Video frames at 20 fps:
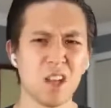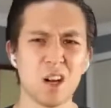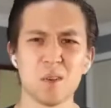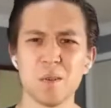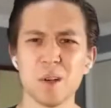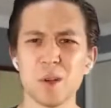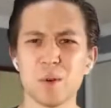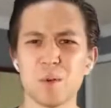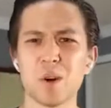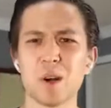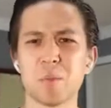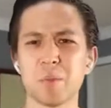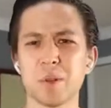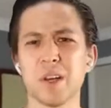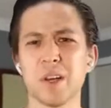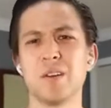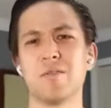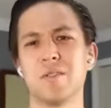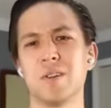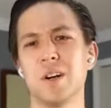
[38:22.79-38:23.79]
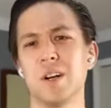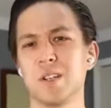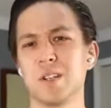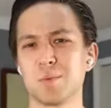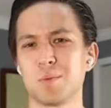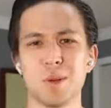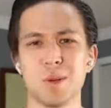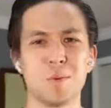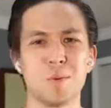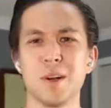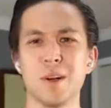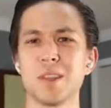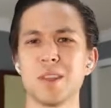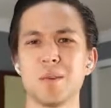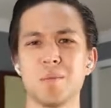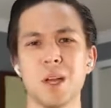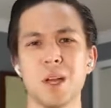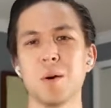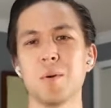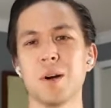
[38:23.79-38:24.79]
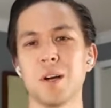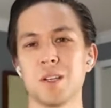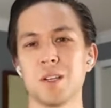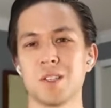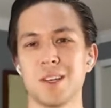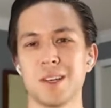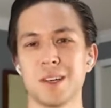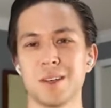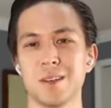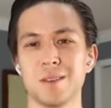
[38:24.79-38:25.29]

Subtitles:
don't really want to play for us. We don't want them anyway. It's like,